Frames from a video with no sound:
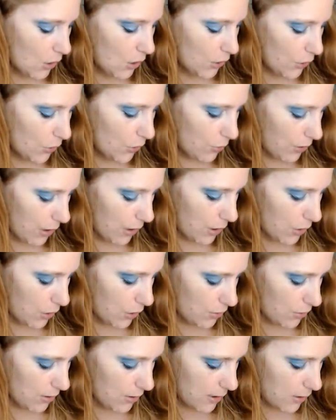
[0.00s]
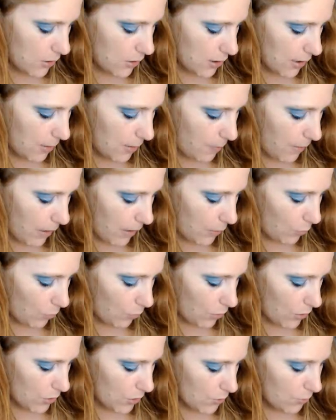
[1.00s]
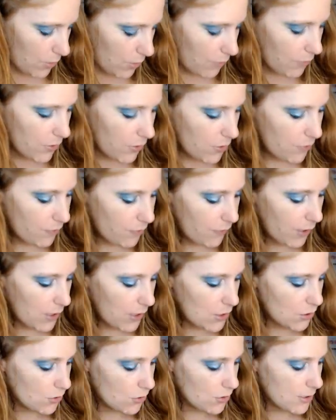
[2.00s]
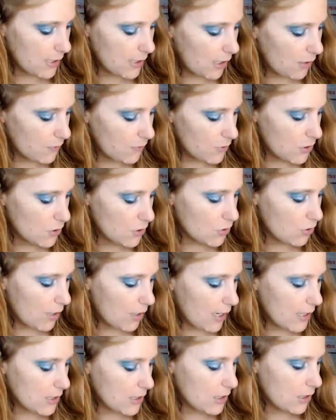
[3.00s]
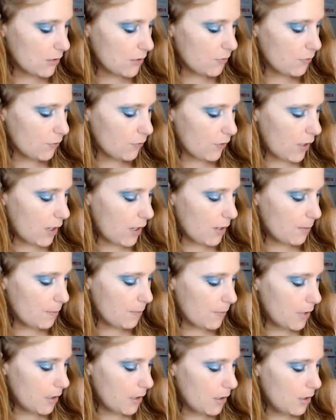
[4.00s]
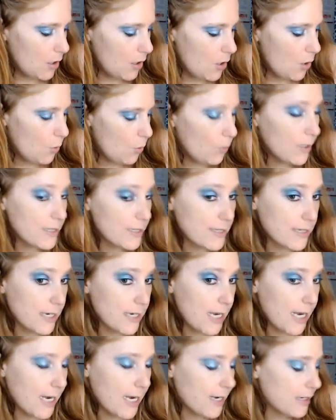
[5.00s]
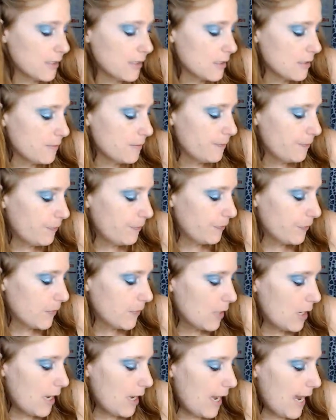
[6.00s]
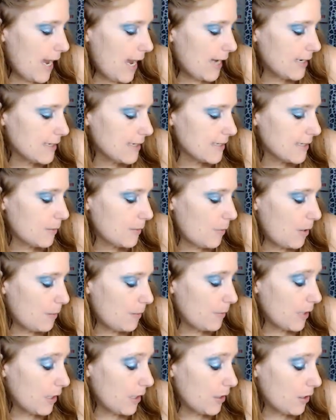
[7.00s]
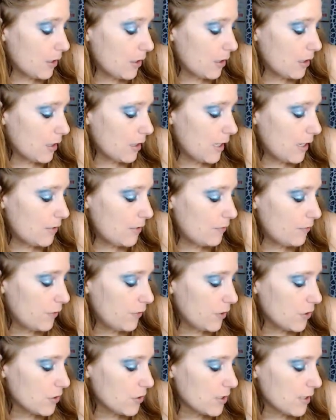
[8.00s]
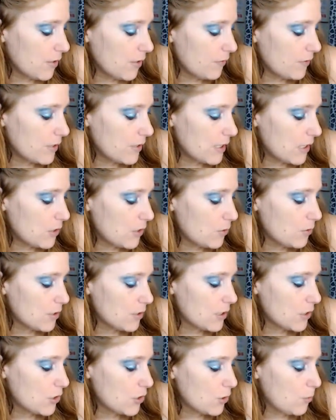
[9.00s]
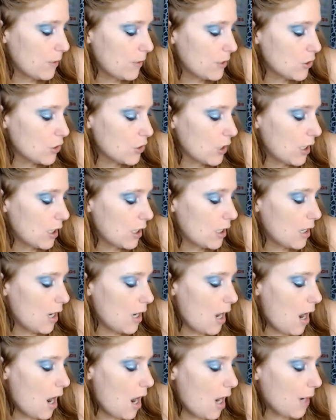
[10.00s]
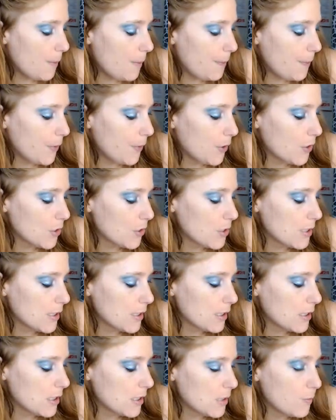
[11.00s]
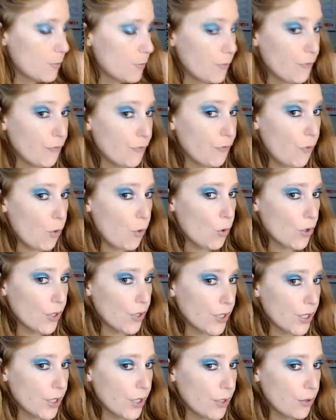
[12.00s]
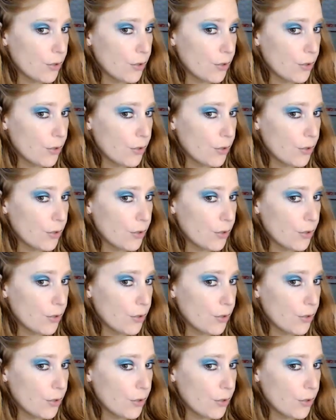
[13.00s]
You can use it to command words whenever you find yourself distracted from what's at hand. Addison, I'm here. And feel yourself attend to a situation on persons before you.